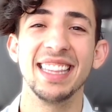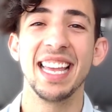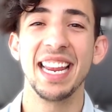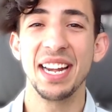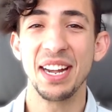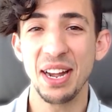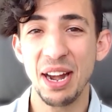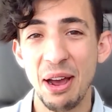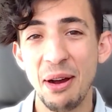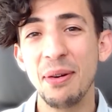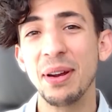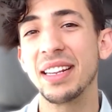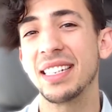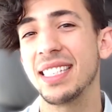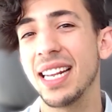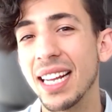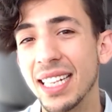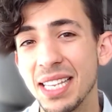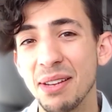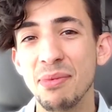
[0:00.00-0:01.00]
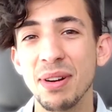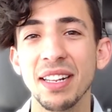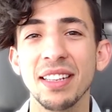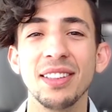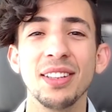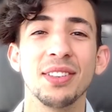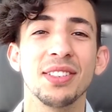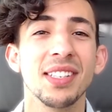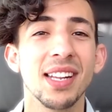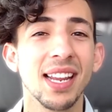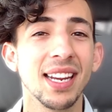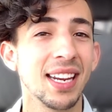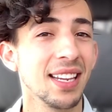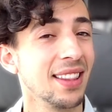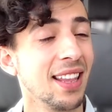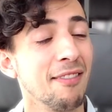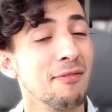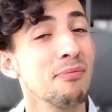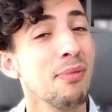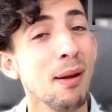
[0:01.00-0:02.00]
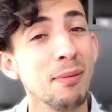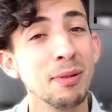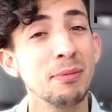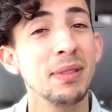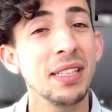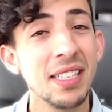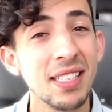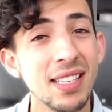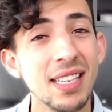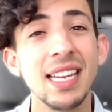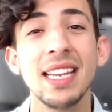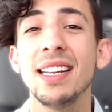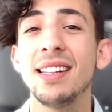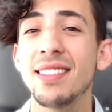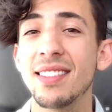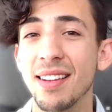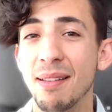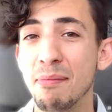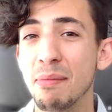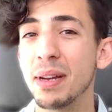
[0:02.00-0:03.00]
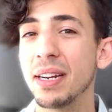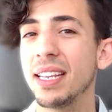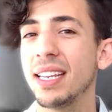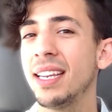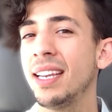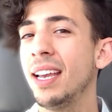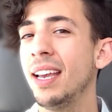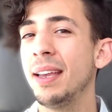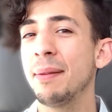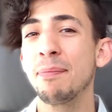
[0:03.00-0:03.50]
They know exactly what it looks like, and they've probably seen somebody